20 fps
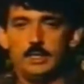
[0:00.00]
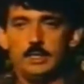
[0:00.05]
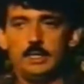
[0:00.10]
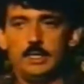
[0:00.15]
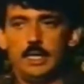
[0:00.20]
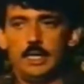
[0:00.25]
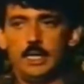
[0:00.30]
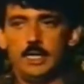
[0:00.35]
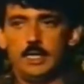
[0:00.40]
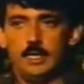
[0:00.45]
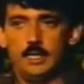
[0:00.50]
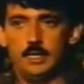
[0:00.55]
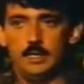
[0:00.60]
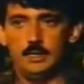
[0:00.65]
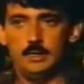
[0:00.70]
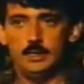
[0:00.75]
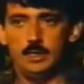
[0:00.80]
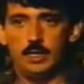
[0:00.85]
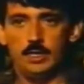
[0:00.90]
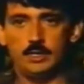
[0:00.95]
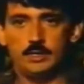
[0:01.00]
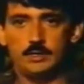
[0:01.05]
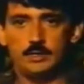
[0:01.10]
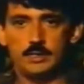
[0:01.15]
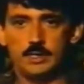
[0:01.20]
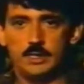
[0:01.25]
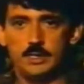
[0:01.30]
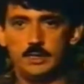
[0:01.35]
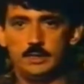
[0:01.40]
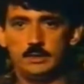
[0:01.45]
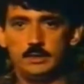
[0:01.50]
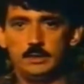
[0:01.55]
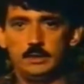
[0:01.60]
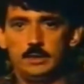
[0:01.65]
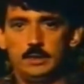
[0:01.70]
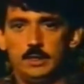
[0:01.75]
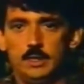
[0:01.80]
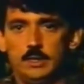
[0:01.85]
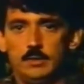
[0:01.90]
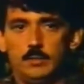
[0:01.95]
He had a dark skin,
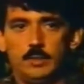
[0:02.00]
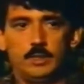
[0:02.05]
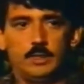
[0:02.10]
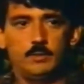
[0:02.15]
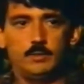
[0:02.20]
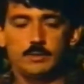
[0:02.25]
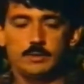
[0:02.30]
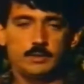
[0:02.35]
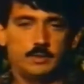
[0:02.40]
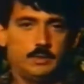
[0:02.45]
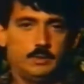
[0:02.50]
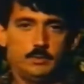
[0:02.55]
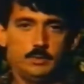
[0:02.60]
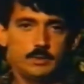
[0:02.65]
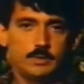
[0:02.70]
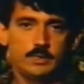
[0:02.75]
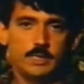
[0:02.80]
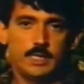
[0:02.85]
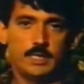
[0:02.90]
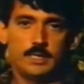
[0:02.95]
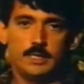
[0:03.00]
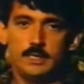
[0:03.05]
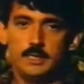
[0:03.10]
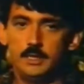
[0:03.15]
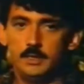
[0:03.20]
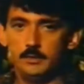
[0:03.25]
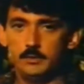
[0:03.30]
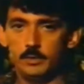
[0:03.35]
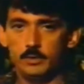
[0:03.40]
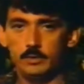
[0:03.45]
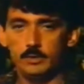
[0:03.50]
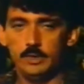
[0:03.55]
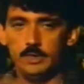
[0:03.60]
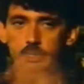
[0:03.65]
but he was not a Negro.